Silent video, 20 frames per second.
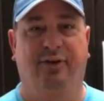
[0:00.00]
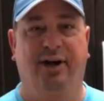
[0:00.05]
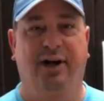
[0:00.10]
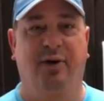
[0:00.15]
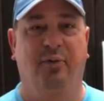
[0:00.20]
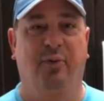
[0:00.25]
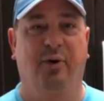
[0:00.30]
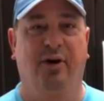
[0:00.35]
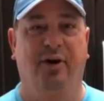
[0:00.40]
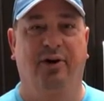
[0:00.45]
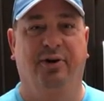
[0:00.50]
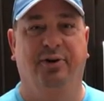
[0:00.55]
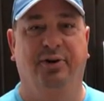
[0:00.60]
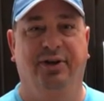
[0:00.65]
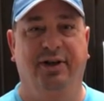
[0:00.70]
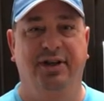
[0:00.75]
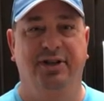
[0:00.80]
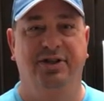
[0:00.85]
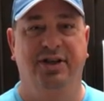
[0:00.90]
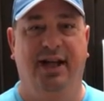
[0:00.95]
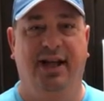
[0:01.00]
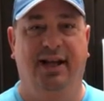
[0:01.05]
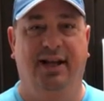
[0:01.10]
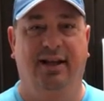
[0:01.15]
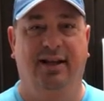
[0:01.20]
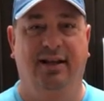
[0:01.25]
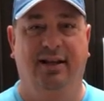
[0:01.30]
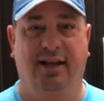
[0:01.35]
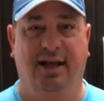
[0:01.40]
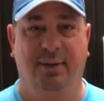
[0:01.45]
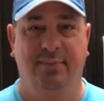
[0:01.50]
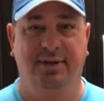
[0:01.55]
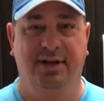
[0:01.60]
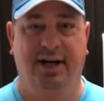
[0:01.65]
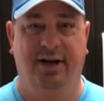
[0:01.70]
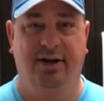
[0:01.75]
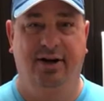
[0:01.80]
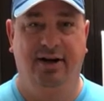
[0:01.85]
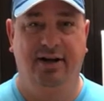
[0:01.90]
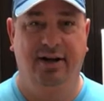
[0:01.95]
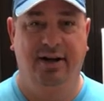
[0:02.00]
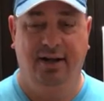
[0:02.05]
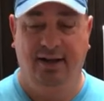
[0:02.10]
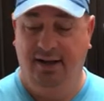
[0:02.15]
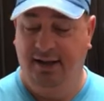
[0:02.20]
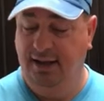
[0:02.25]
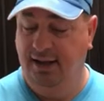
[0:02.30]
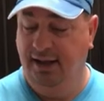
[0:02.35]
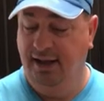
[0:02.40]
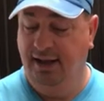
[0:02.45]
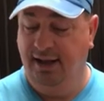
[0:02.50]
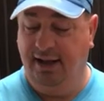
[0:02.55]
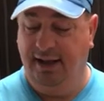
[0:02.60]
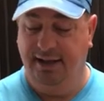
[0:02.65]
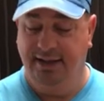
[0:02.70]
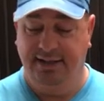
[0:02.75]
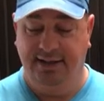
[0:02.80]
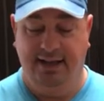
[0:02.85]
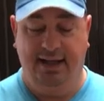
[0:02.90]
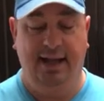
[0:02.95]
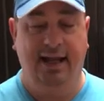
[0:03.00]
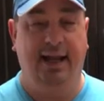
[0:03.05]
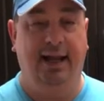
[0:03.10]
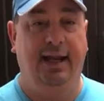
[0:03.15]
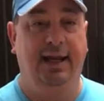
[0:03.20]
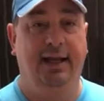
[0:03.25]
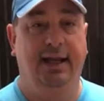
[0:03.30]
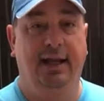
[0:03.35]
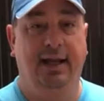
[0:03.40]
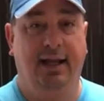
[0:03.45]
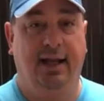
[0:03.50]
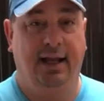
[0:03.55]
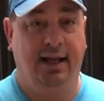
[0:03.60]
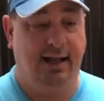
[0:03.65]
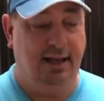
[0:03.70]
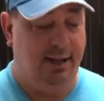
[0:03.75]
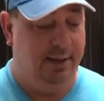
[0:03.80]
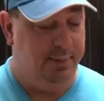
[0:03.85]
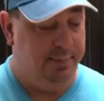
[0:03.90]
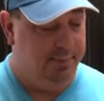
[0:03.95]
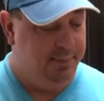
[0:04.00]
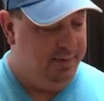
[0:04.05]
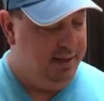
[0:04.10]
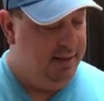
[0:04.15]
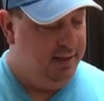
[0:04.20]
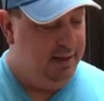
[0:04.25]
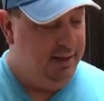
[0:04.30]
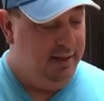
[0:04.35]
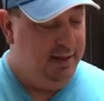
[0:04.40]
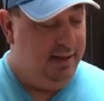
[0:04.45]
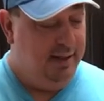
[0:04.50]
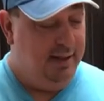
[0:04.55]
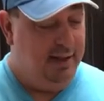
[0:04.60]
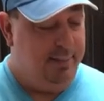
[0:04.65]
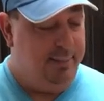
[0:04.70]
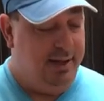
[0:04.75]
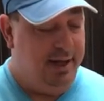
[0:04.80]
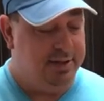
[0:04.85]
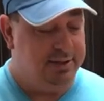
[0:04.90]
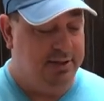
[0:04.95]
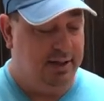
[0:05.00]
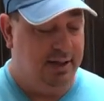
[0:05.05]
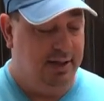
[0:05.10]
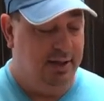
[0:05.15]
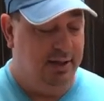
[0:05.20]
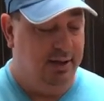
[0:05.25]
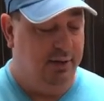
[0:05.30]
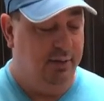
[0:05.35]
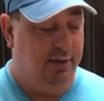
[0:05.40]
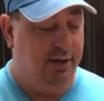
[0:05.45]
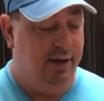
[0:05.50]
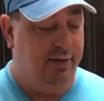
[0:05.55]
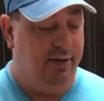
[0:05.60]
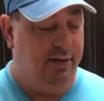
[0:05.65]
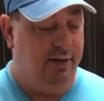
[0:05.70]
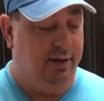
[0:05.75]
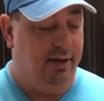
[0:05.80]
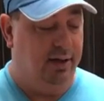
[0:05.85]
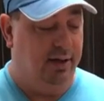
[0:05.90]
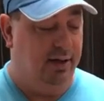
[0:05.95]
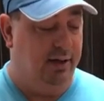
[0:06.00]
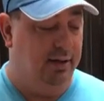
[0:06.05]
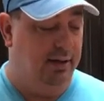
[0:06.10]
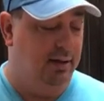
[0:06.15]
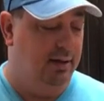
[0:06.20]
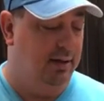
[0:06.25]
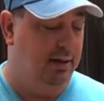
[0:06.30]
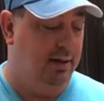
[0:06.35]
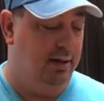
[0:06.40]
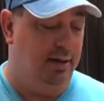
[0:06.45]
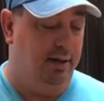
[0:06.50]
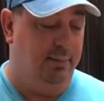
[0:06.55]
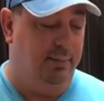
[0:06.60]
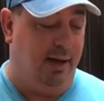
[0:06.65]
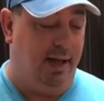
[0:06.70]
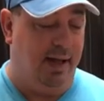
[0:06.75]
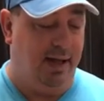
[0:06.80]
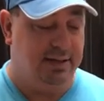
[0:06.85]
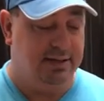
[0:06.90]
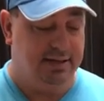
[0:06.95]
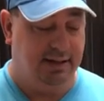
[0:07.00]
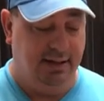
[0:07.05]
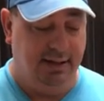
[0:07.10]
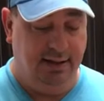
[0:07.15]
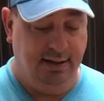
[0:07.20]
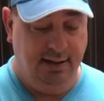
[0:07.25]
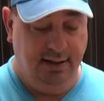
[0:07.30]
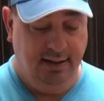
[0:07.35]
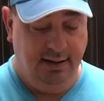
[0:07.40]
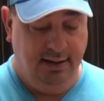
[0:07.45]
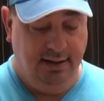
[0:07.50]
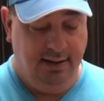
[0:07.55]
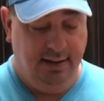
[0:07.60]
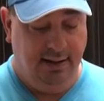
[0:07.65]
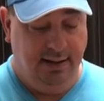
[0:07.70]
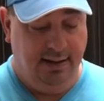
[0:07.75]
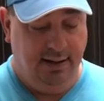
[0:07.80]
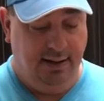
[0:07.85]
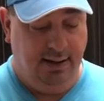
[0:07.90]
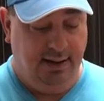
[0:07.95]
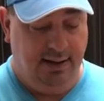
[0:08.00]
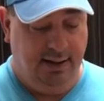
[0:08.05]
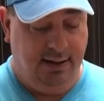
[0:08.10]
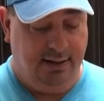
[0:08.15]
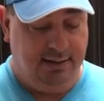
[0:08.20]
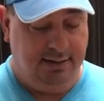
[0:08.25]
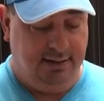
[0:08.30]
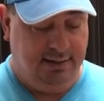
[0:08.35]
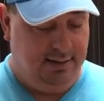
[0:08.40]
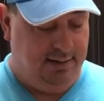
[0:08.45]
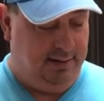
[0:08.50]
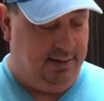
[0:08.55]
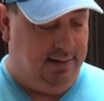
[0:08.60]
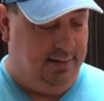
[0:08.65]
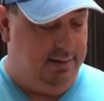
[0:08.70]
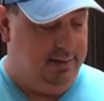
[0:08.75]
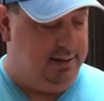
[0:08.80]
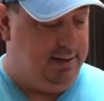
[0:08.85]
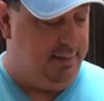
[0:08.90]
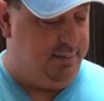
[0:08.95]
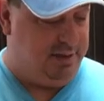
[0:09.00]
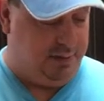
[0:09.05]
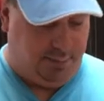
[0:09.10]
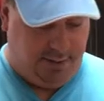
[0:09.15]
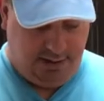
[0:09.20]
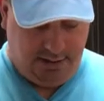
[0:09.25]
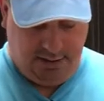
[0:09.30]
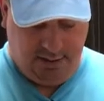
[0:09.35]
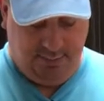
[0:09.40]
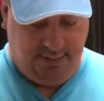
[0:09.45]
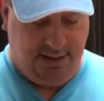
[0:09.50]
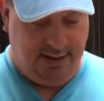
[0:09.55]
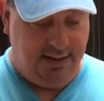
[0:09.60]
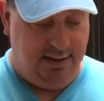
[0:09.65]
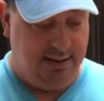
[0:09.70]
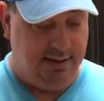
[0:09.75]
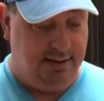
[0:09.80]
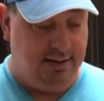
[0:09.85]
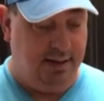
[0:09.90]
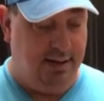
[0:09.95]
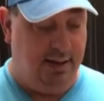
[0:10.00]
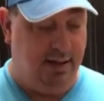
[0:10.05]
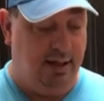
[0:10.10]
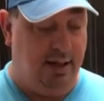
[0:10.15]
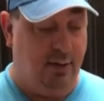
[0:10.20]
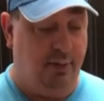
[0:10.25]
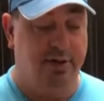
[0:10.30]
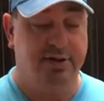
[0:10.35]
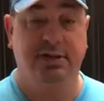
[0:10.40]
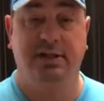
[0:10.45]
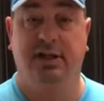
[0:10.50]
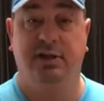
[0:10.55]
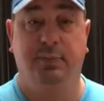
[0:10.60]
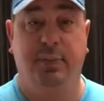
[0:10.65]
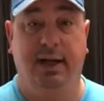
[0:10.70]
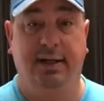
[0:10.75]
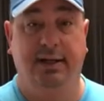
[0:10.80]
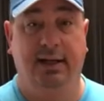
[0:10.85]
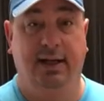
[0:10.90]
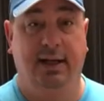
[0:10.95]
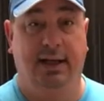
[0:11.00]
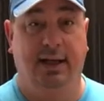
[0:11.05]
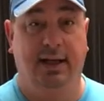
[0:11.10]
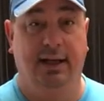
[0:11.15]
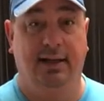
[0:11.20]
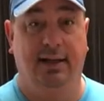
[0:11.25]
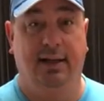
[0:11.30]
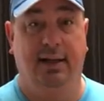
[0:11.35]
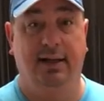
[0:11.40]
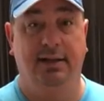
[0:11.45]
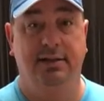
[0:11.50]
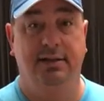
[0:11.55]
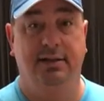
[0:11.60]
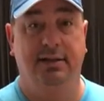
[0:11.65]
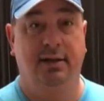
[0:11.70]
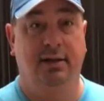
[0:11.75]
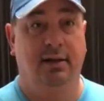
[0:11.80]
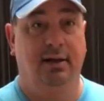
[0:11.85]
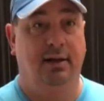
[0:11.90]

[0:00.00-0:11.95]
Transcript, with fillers: Fire and Water Cooking Channel. I'm Darren, and today um, I'm actually going to do another uh, unboxing, and it's uh, something special because I wasn't expecting to get this,